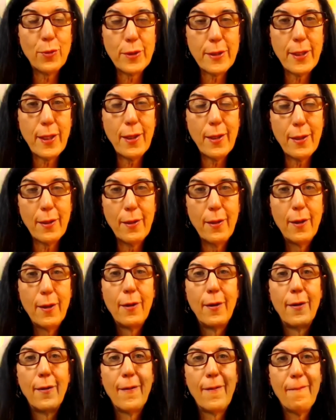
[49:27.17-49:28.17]
saying,
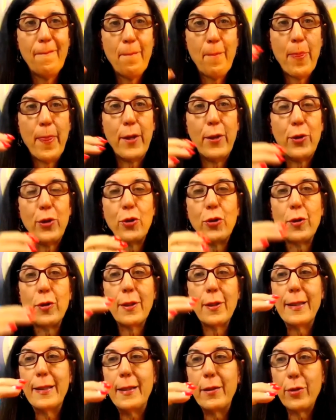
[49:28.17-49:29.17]
you're a
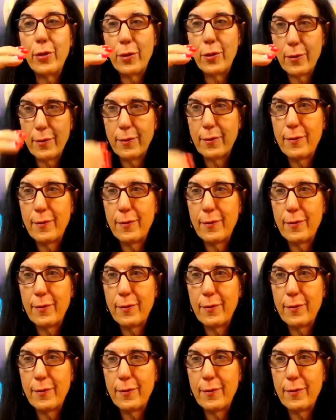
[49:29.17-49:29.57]
leader.